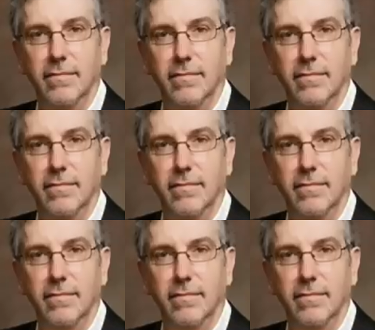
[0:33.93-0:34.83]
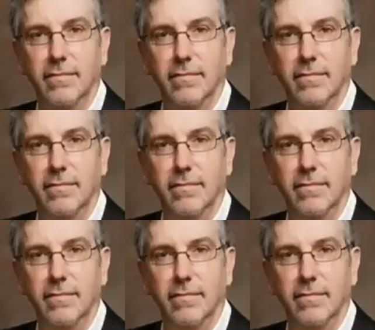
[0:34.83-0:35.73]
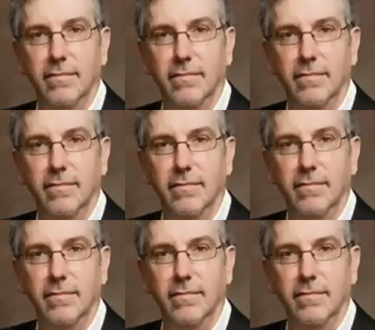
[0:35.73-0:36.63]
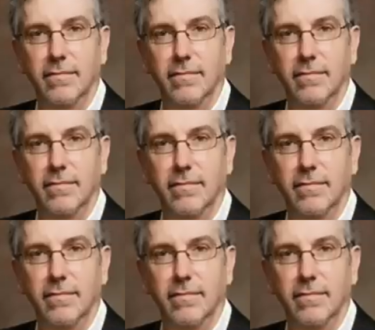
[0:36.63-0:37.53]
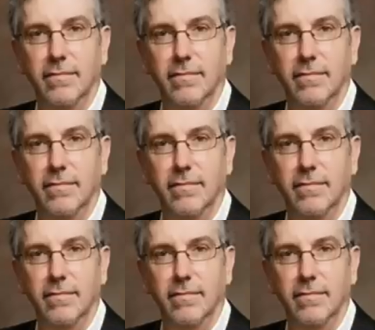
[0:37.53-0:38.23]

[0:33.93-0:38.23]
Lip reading: (not speaking)